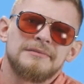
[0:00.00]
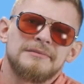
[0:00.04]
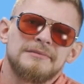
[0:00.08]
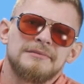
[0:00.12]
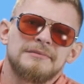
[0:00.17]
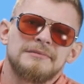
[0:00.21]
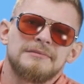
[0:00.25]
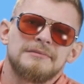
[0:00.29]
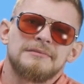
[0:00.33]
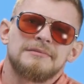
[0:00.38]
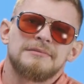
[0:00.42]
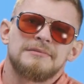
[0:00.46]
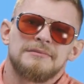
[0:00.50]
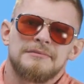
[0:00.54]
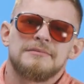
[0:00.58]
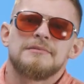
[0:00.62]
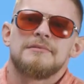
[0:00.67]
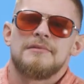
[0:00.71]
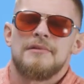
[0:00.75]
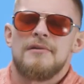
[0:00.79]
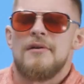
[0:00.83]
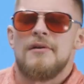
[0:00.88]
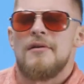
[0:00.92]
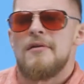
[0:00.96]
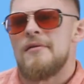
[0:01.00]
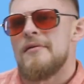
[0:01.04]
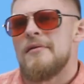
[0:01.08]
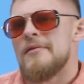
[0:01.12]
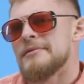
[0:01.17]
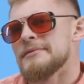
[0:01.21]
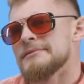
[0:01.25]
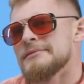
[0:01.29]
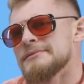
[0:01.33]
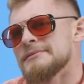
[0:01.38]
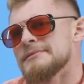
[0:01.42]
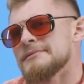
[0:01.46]
don't take
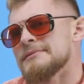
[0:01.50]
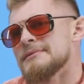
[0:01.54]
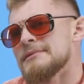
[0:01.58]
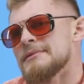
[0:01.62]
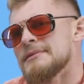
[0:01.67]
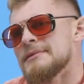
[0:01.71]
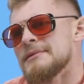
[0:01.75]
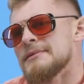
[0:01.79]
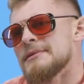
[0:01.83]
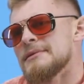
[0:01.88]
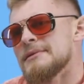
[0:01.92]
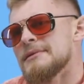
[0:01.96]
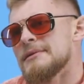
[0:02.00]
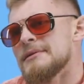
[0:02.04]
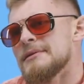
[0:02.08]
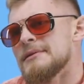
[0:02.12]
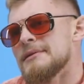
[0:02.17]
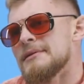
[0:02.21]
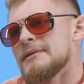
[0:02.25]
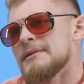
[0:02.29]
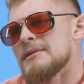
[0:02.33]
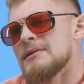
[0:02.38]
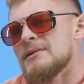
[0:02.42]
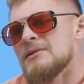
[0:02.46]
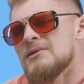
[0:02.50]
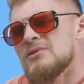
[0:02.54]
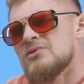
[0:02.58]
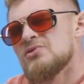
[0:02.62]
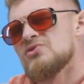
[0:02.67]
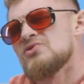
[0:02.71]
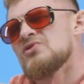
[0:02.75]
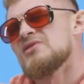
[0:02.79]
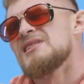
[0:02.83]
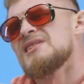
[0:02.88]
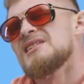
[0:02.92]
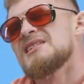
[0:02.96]
criticism from
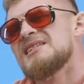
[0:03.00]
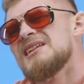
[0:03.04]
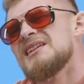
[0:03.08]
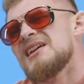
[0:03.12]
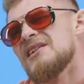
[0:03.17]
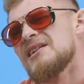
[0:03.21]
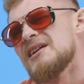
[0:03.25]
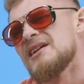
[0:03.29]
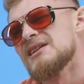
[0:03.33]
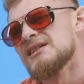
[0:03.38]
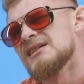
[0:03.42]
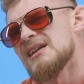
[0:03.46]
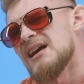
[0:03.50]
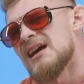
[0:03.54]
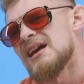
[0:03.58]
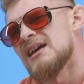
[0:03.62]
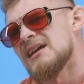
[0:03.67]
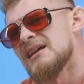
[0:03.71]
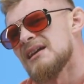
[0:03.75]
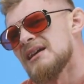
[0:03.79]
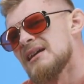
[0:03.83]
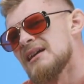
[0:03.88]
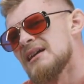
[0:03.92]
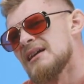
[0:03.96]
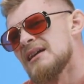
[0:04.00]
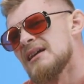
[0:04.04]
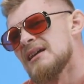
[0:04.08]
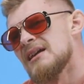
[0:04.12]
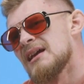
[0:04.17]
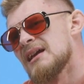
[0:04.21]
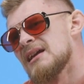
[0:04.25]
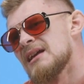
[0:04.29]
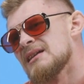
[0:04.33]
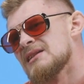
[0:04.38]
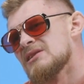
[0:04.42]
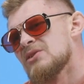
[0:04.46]
people you would never go
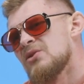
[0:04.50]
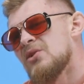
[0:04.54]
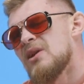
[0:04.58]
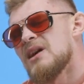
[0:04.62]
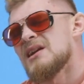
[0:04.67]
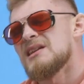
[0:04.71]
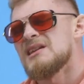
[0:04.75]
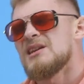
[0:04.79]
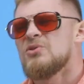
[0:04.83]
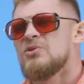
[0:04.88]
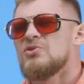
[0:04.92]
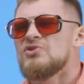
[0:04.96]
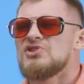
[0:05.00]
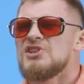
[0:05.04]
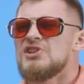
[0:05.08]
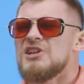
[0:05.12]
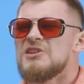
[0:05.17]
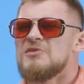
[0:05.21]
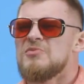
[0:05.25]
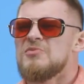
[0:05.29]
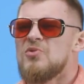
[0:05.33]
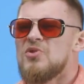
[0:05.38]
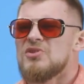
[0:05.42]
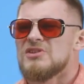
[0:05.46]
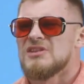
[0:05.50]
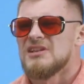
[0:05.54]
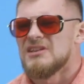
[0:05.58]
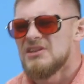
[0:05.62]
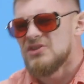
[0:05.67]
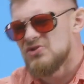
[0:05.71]
to for advice.